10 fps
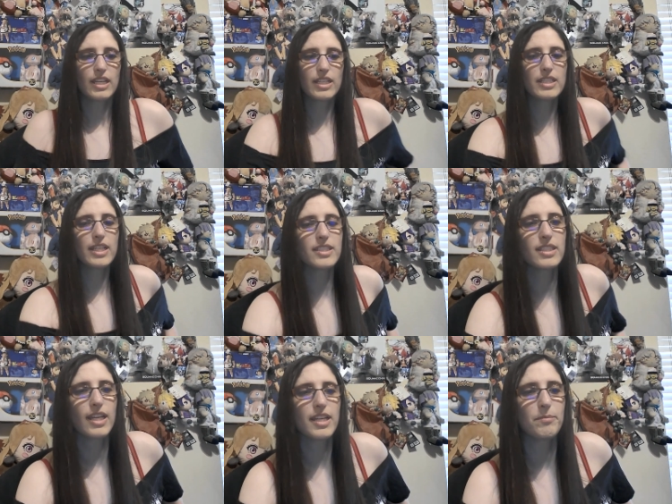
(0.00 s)
He did
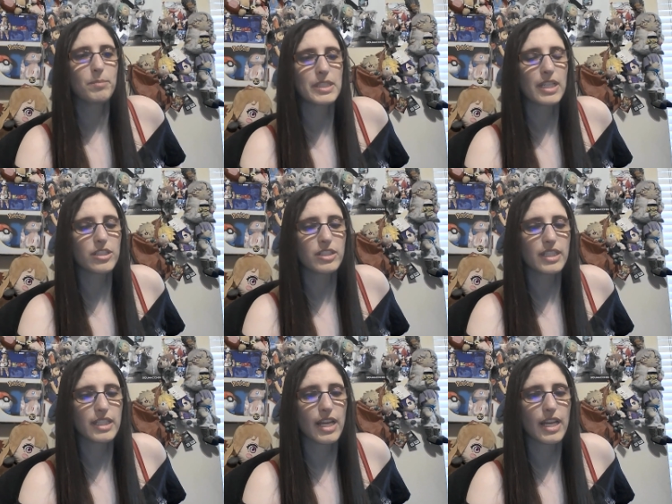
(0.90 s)
say, but the other
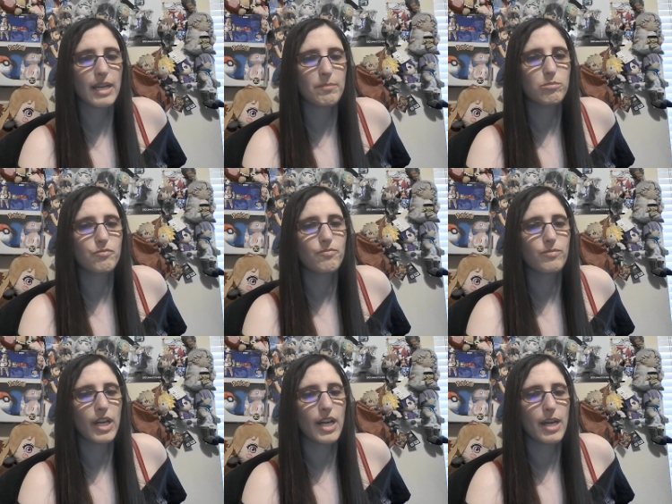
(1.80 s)
thing that I'm
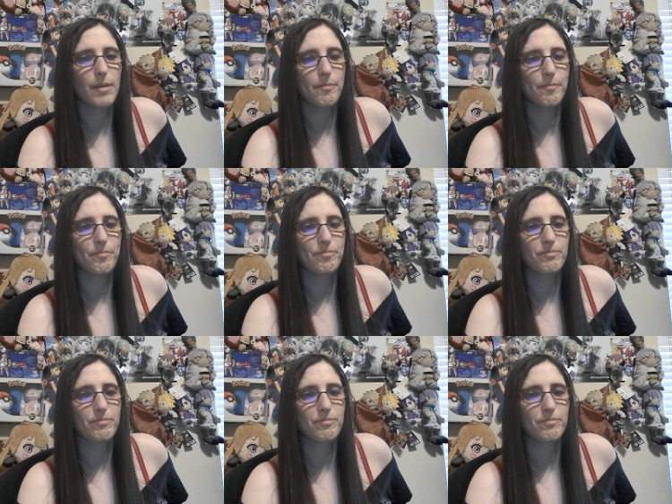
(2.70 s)
um